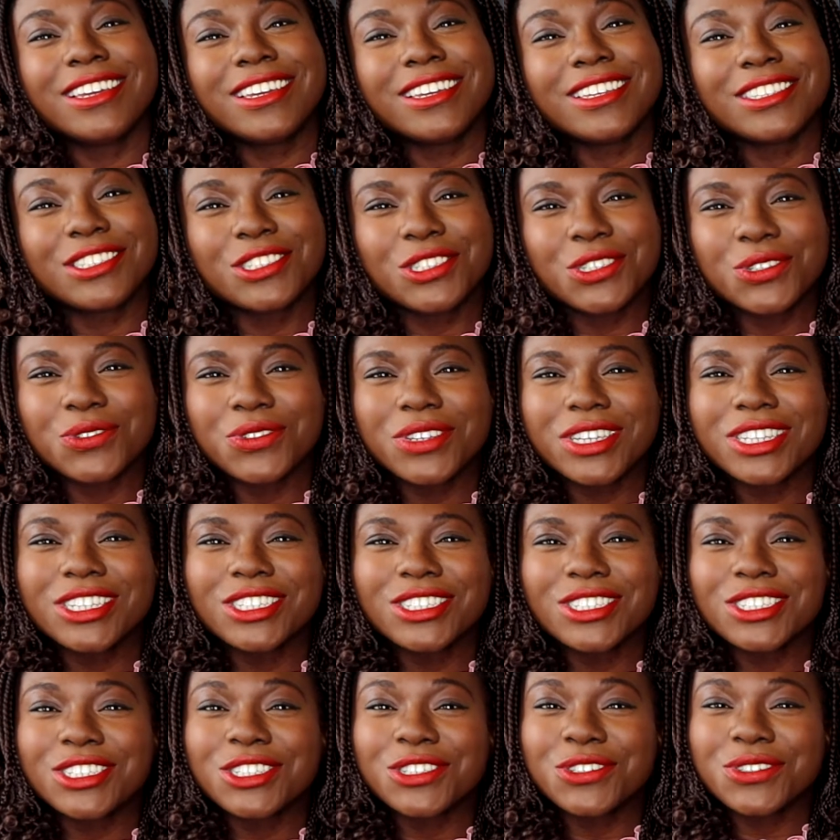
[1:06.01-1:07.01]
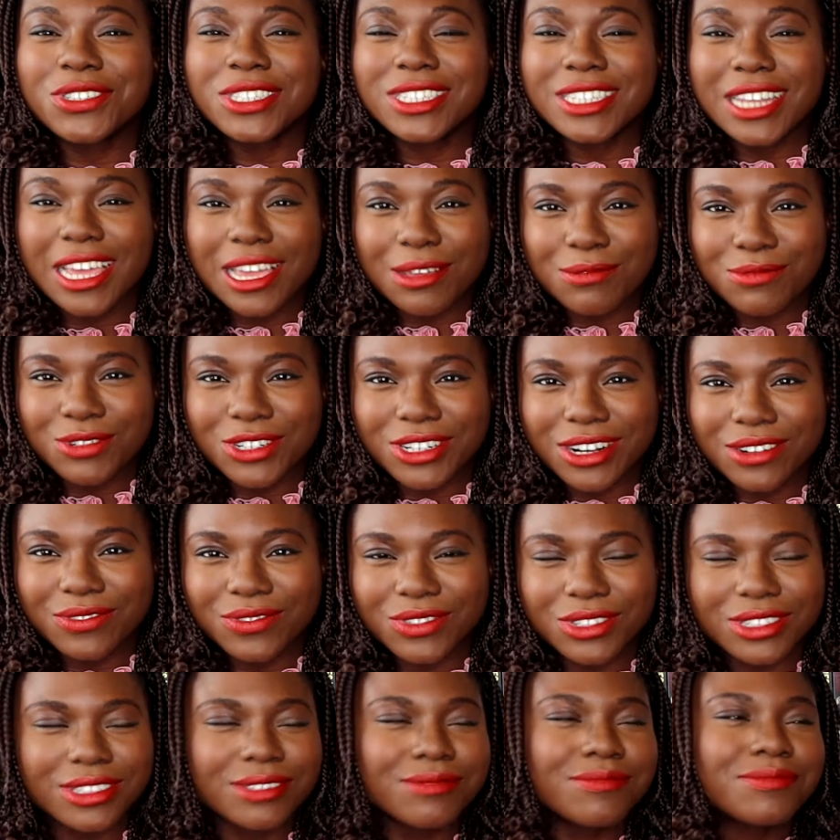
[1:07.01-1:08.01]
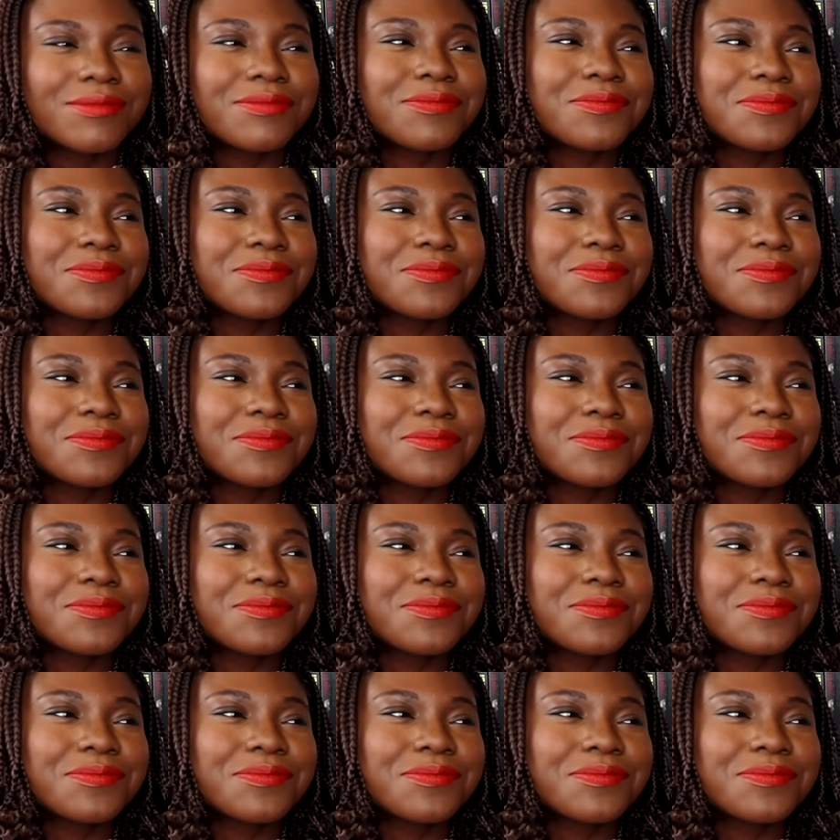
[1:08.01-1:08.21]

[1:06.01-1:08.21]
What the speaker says: is to introduce time travel.